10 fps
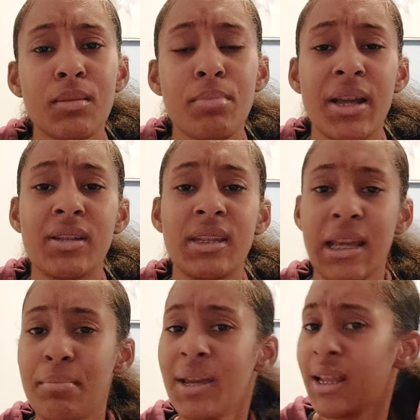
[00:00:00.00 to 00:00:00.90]
But you
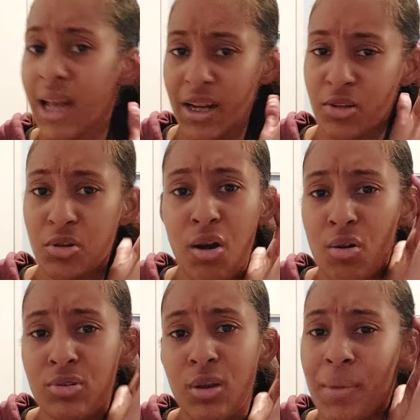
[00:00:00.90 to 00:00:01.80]
see, be a lot of
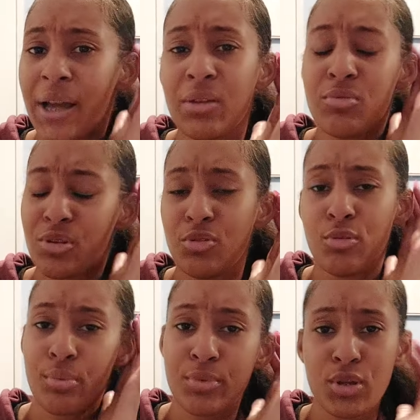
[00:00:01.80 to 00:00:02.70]
trolls on my
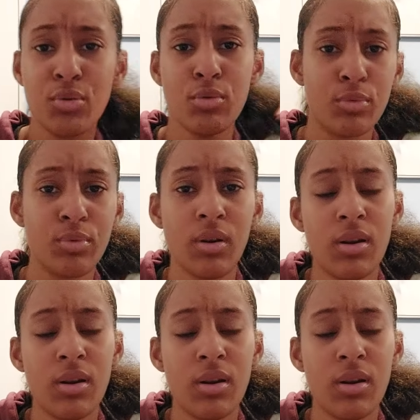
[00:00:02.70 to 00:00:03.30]
YouTube too.